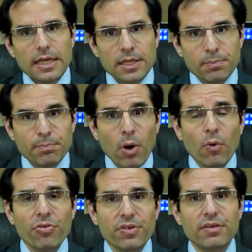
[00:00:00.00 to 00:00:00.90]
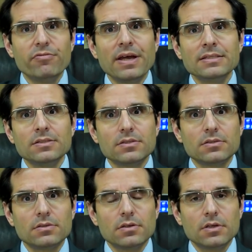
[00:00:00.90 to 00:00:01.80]
In both
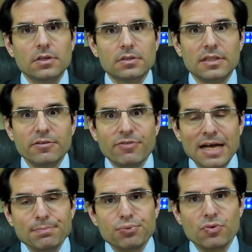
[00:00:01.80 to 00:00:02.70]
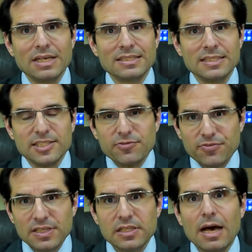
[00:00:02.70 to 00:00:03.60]
events, the divine presence
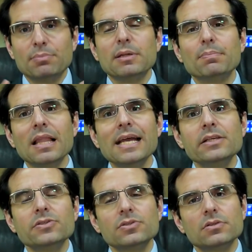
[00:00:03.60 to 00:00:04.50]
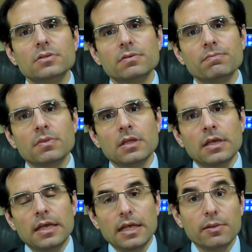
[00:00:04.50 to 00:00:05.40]
filled up the place.
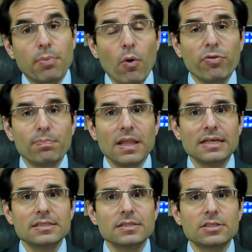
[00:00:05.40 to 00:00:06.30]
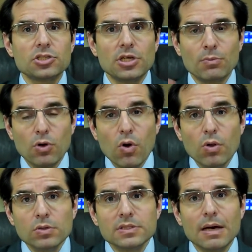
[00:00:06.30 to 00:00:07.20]
In both places, Hashem
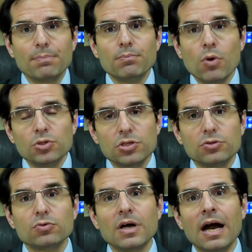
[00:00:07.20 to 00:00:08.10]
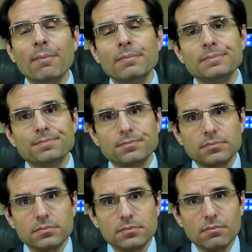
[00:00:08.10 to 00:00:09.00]
calls up Moshe to come
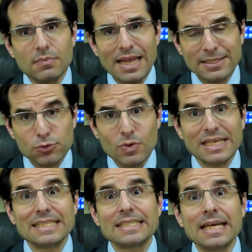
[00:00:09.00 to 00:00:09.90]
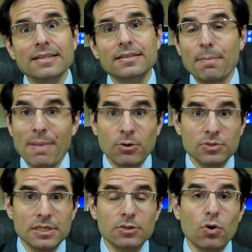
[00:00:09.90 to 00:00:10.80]
and to ascend the
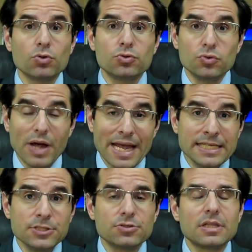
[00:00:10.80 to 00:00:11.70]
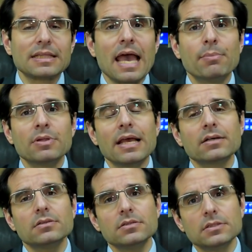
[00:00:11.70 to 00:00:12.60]
mountain or to enter the
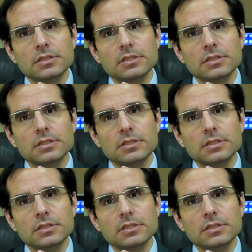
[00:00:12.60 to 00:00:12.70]
tabernacle.